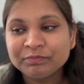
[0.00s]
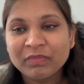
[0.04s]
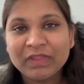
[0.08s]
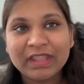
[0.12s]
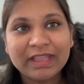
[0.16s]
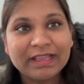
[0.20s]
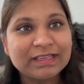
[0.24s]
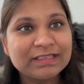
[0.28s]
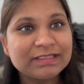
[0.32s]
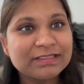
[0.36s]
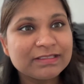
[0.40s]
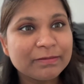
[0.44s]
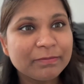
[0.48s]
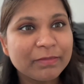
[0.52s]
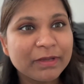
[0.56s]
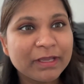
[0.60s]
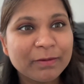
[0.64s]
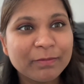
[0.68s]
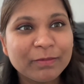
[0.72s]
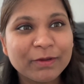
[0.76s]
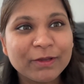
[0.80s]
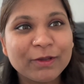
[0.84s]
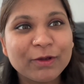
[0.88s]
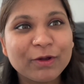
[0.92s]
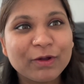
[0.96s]
is the
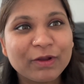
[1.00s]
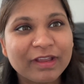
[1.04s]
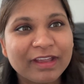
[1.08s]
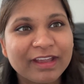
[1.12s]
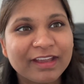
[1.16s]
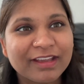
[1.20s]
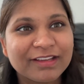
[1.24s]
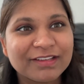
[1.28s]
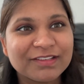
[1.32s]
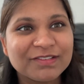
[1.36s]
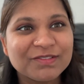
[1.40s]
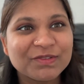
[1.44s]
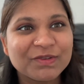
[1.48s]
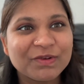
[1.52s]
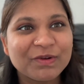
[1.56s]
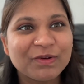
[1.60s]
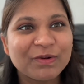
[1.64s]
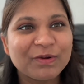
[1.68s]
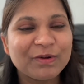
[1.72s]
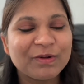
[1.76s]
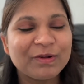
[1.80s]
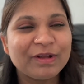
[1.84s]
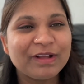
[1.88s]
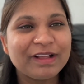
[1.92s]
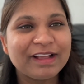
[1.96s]
baby okay?
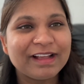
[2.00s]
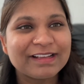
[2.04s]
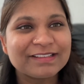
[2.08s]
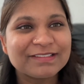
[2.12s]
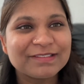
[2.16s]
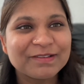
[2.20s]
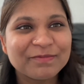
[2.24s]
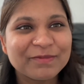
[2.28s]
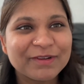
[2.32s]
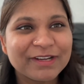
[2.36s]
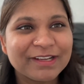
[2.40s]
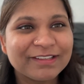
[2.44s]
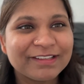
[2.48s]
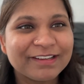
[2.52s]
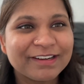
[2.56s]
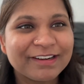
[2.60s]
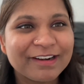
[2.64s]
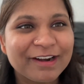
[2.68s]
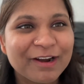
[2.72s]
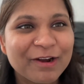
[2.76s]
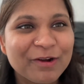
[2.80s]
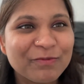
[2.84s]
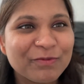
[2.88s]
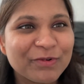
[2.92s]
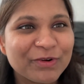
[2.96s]
So as a
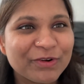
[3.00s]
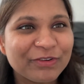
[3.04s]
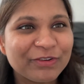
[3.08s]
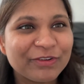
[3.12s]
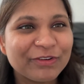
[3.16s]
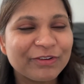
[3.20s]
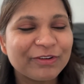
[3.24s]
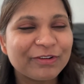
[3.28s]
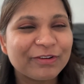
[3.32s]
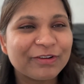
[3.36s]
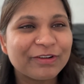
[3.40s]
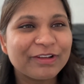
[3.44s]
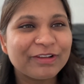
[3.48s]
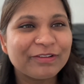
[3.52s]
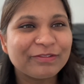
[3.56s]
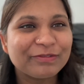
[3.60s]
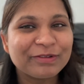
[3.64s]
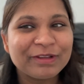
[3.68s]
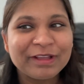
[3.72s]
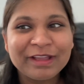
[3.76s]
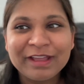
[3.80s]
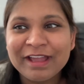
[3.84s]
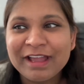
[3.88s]
mother, how would you know?